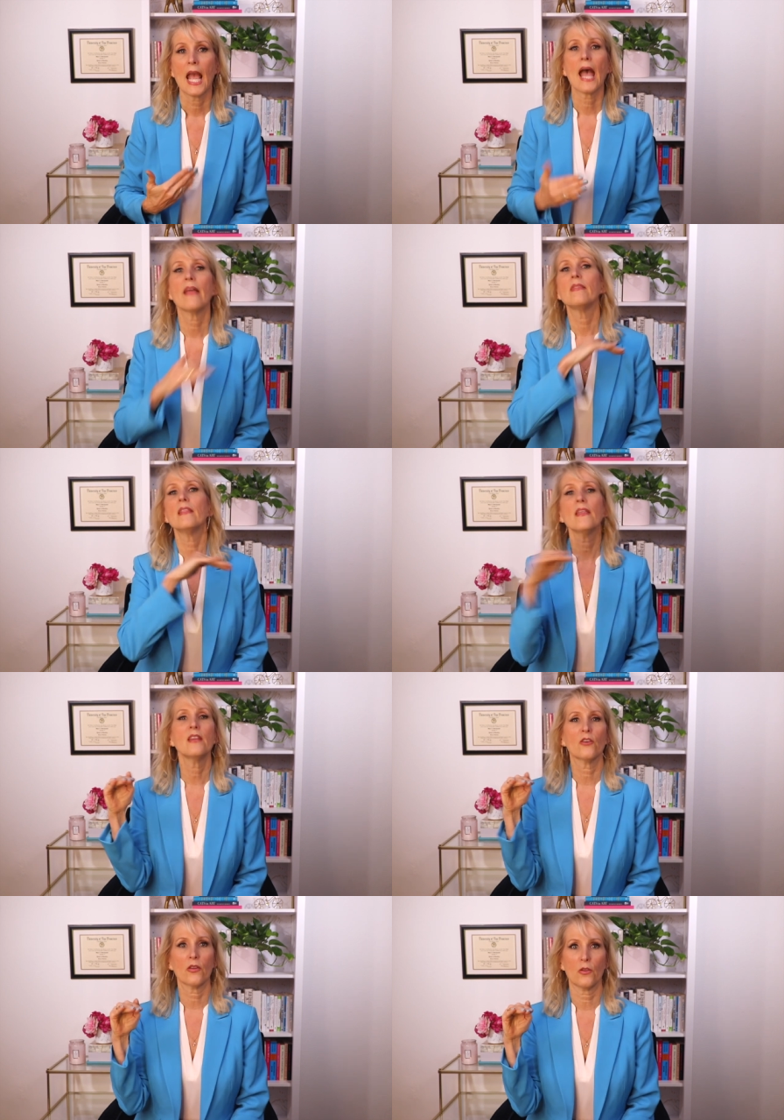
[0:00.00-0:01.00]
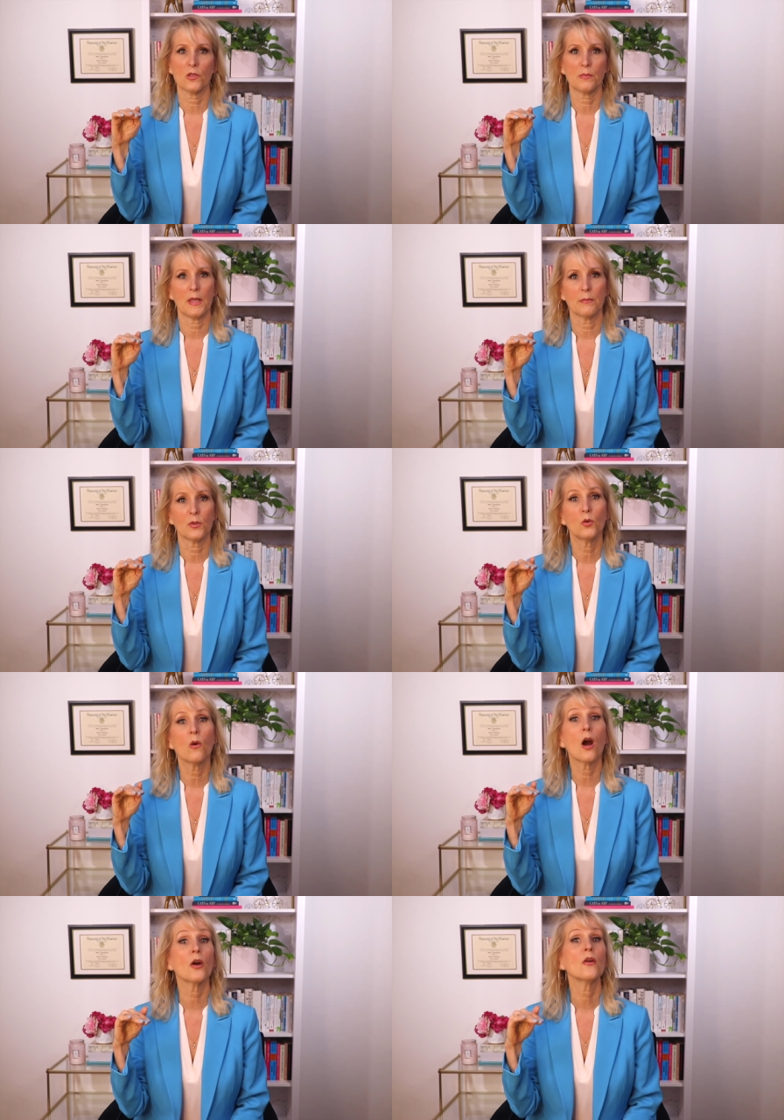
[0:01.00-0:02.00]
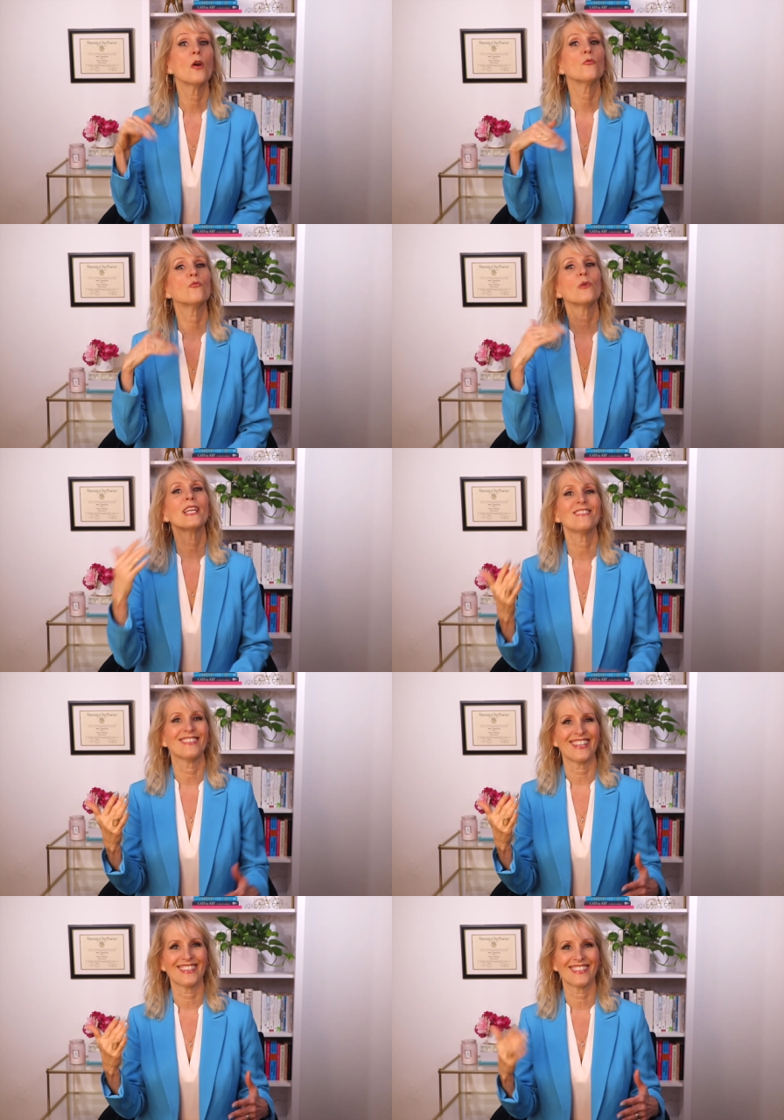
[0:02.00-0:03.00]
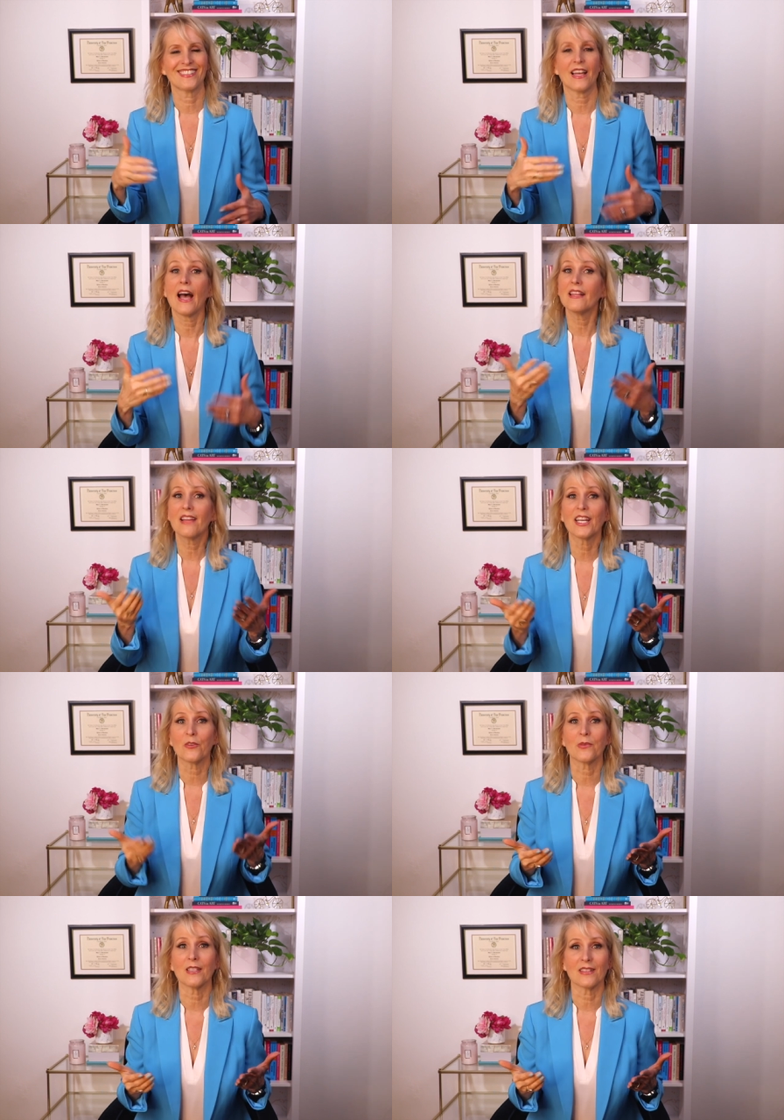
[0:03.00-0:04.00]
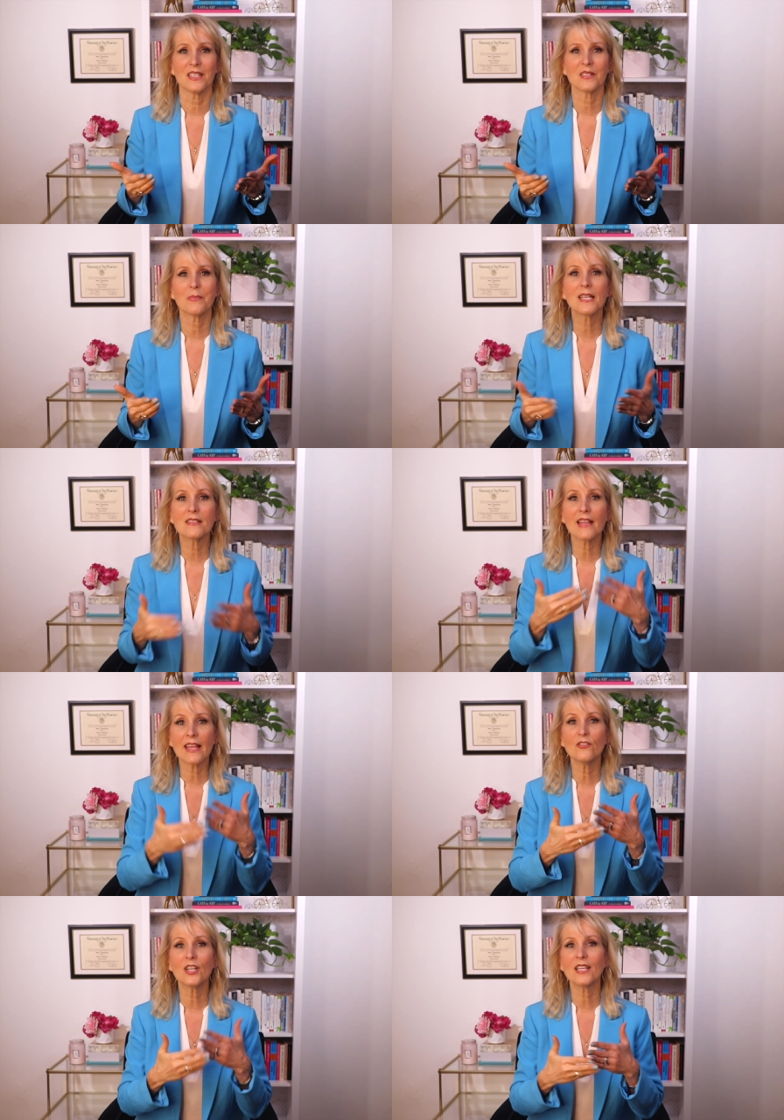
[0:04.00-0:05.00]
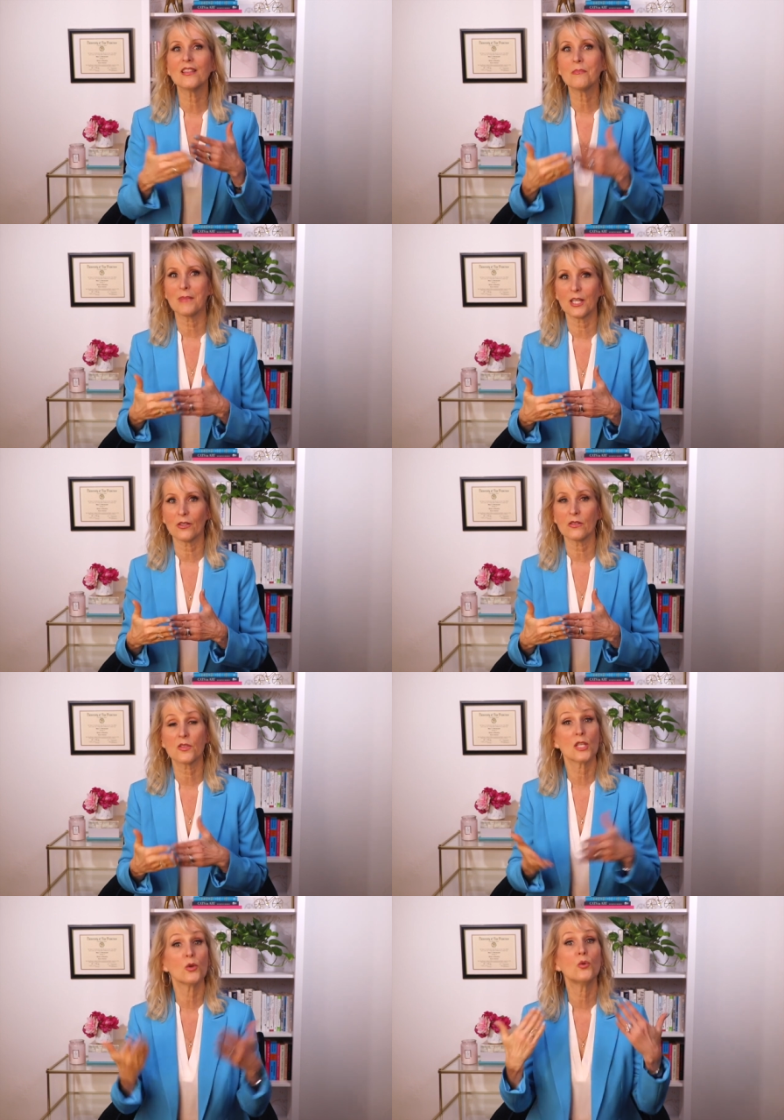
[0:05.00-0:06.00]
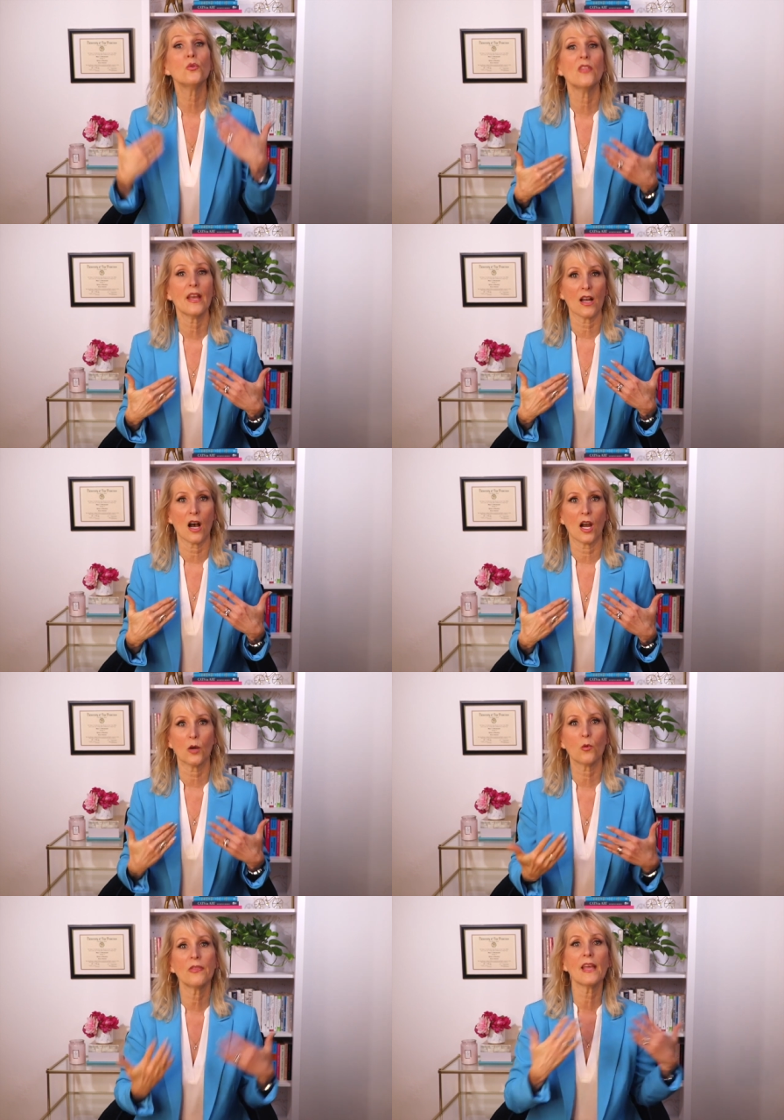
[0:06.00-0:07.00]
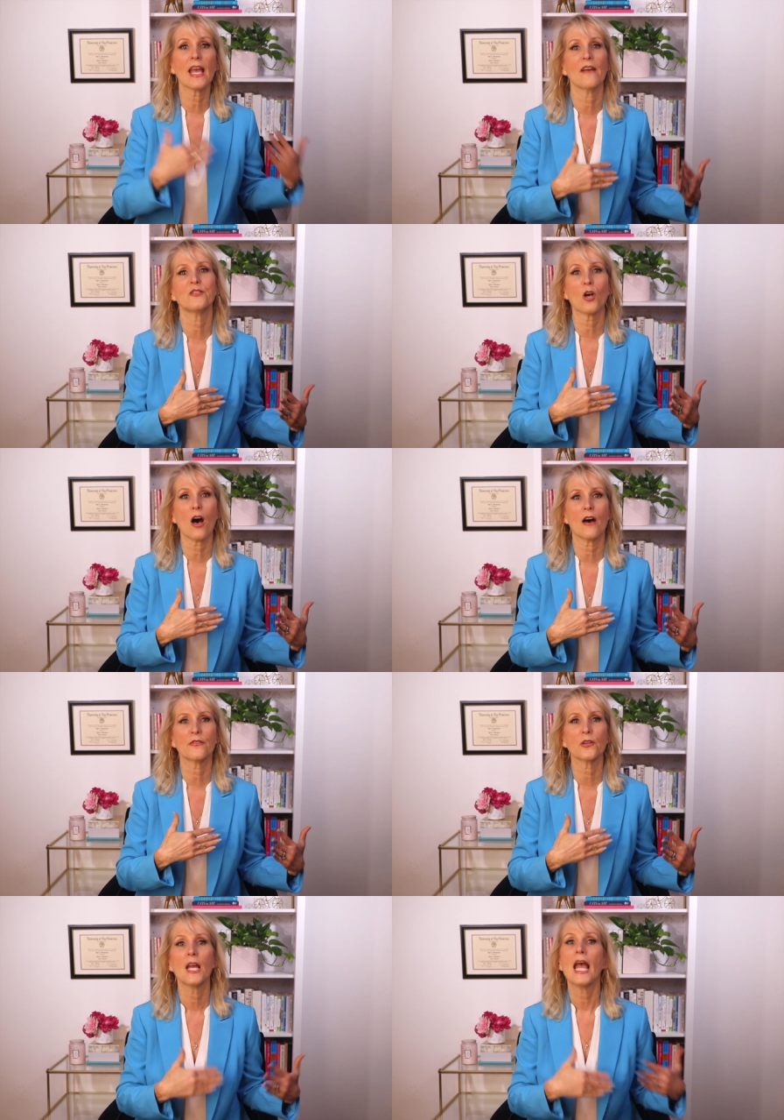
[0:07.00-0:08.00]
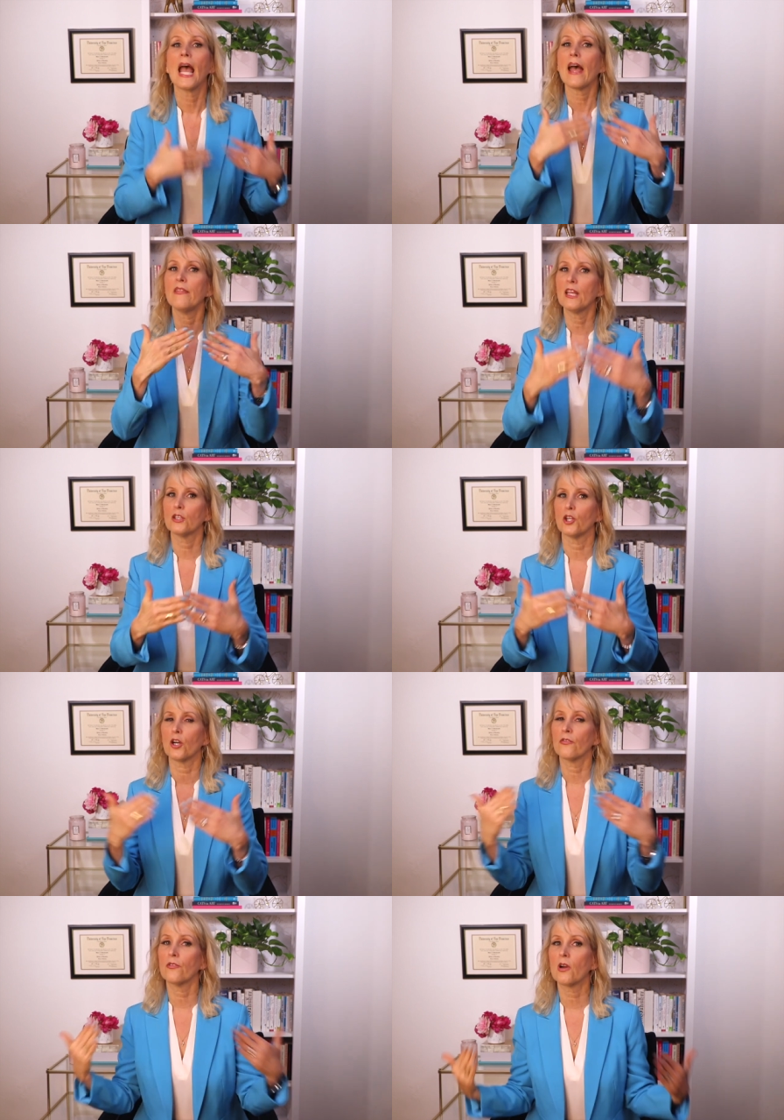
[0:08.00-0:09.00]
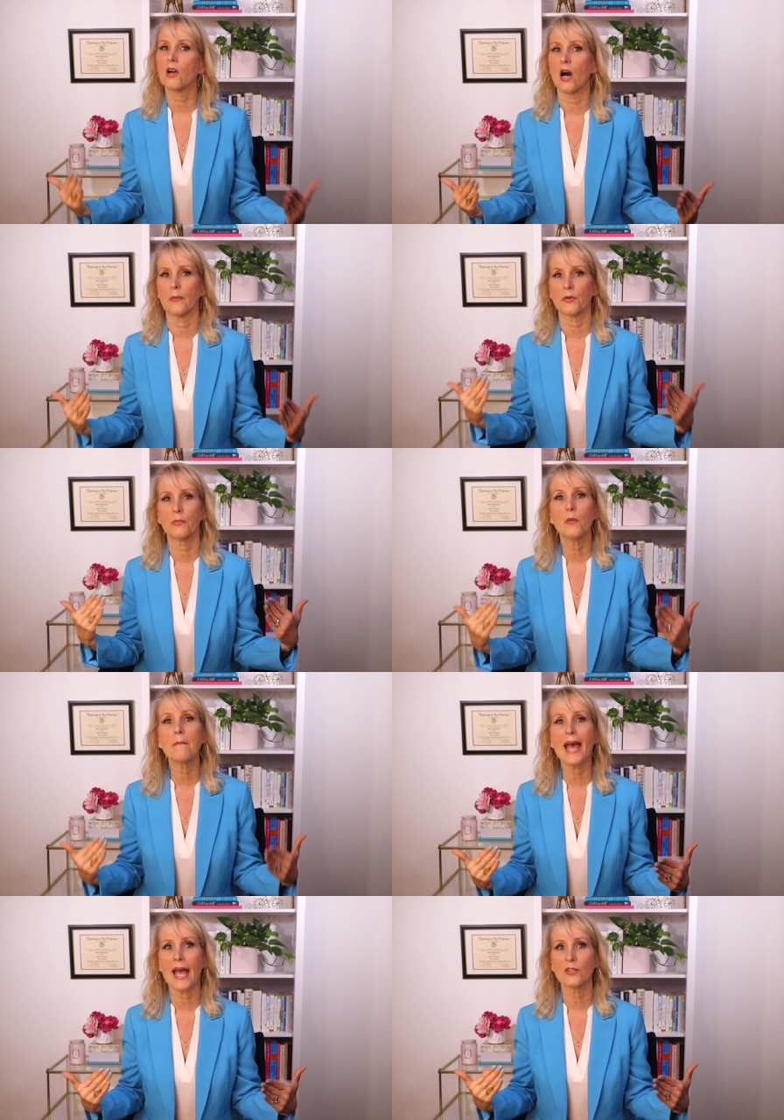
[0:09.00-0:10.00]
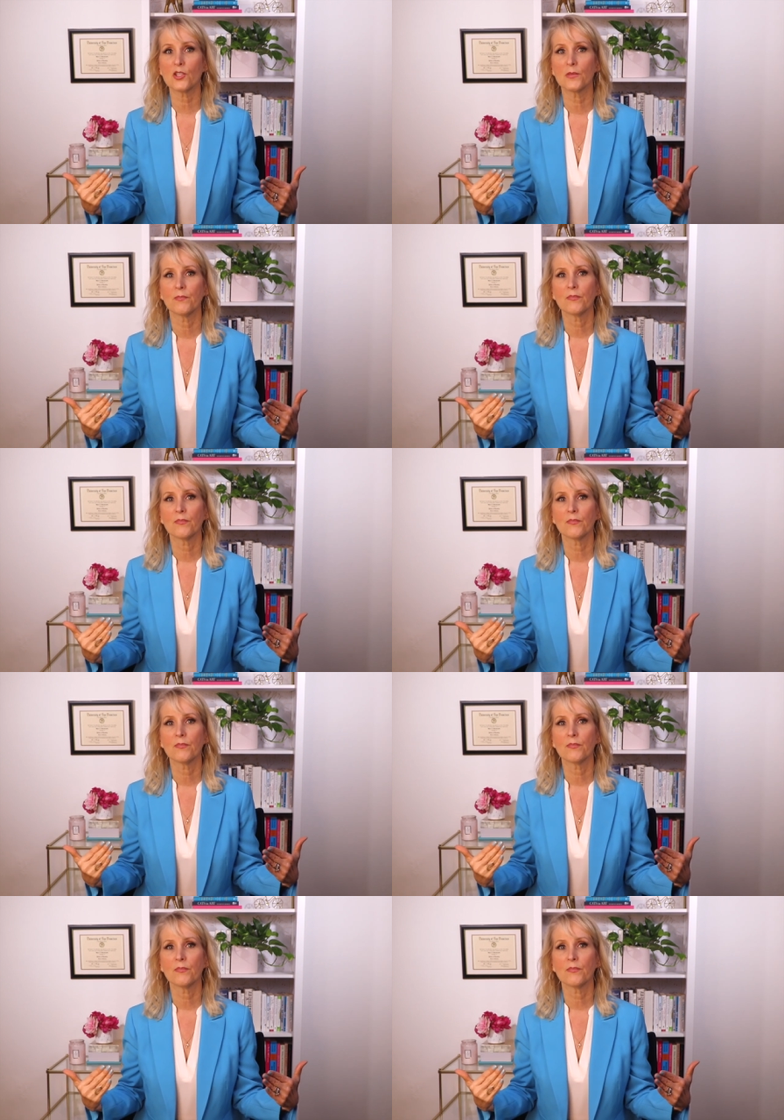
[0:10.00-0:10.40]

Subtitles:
And then there are those people who are realists. I like a realist because they look in the mirror, see who they are, what they have to offer, and they look for a comparable match.